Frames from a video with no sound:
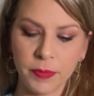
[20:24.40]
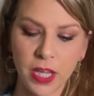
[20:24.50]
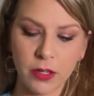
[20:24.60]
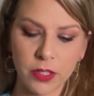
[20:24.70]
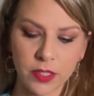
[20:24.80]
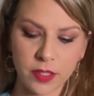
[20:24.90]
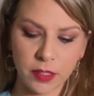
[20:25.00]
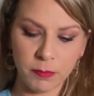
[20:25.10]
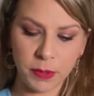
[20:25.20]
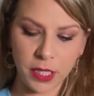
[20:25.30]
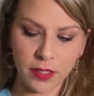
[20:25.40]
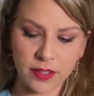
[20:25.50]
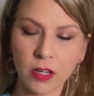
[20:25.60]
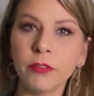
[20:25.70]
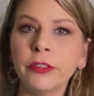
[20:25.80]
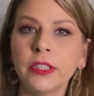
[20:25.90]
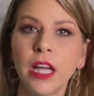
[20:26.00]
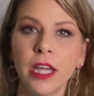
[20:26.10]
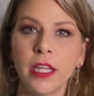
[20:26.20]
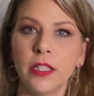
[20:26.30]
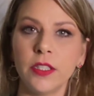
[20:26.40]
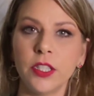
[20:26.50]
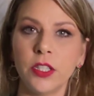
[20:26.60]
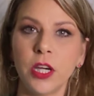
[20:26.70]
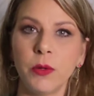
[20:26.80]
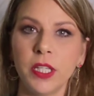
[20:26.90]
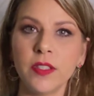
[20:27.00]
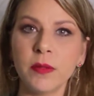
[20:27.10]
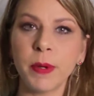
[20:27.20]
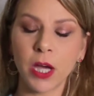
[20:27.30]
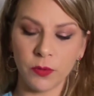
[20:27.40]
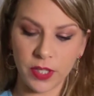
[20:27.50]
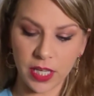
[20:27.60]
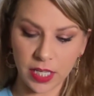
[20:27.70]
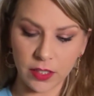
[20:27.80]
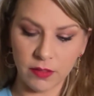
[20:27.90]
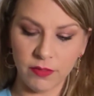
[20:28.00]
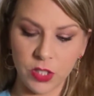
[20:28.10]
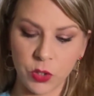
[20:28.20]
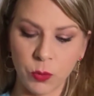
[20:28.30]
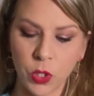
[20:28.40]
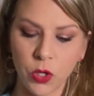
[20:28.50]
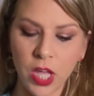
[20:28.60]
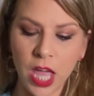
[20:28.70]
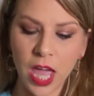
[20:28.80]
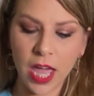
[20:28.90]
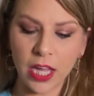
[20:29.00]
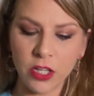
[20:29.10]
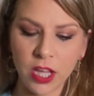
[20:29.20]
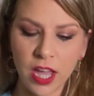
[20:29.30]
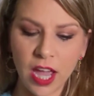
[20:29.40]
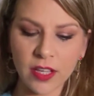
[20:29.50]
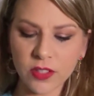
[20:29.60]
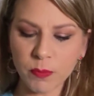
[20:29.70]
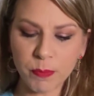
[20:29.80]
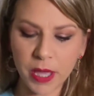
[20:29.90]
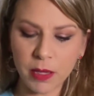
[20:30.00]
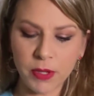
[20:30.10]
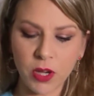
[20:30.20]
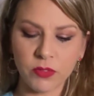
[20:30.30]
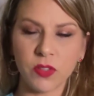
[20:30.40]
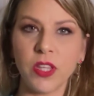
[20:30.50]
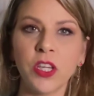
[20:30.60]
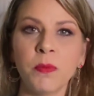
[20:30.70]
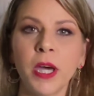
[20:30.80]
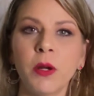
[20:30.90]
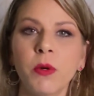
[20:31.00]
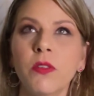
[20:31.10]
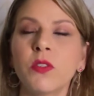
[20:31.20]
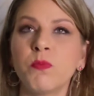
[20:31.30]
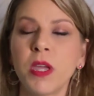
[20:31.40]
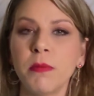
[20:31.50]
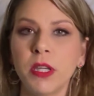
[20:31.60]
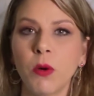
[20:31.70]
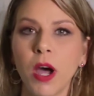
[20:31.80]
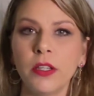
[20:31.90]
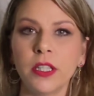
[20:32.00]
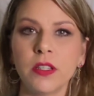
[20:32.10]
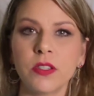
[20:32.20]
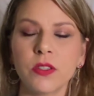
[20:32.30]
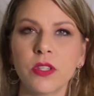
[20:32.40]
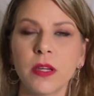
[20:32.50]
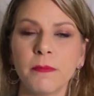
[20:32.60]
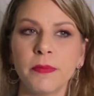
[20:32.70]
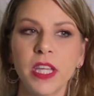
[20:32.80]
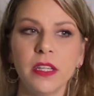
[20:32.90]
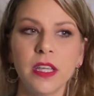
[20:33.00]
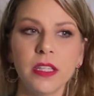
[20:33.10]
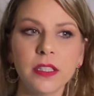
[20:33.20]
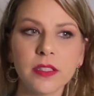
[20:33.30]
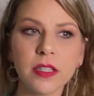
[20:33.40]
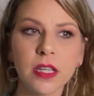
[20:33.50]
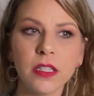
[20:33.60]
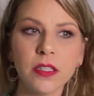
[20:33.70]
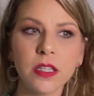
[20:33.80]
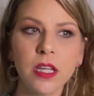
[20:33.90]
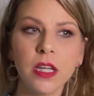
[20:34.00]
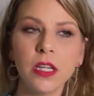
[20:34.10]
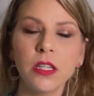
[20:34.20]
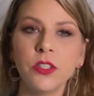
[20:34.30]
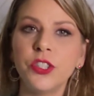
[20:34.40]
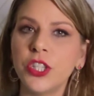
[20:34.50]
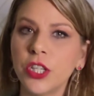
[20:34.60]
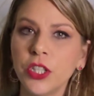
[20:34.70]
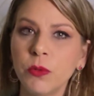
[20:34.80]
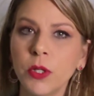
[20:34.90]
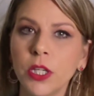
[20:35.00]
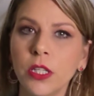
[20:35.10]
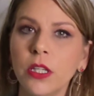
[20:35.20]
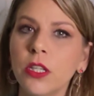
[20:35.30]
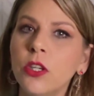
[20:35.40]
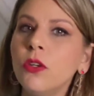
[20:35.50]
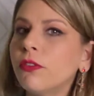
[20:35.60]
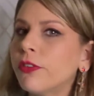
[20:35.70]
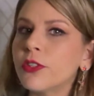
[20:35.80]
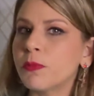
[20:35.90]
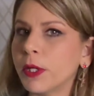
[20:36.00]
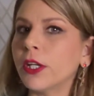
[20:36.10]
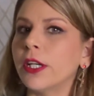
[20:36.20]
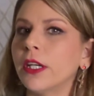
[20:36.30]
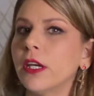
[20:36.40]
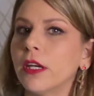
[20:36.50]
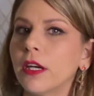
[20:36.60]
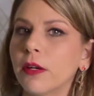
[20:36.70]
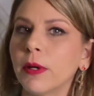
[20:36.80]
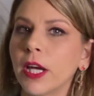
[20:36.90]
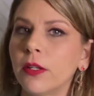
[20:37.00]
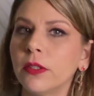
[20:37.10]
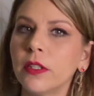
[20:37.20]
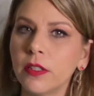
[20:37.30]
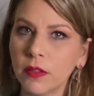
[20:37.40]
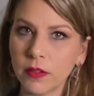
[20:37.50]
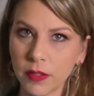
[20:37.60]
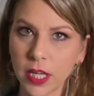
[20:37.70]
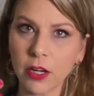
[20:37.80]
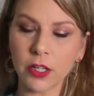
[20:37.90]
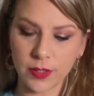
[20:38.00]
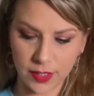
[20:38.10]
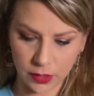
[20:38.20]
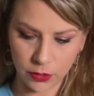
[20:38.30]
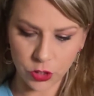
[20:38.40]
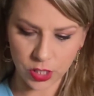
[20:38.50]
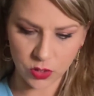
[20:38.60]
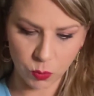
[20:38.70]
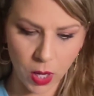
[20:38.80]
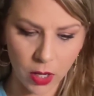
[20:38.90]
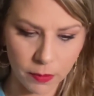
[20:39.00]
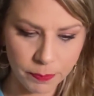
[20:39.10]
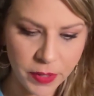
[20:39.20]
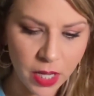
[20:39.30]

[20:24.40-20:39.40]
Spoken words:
Aries can be self-reliant, you know, it is about the individual. And as a baby, you have to think about it. What are those baby qualities? There's an innocent, genuine, youthful spirit around the Aries energy as well.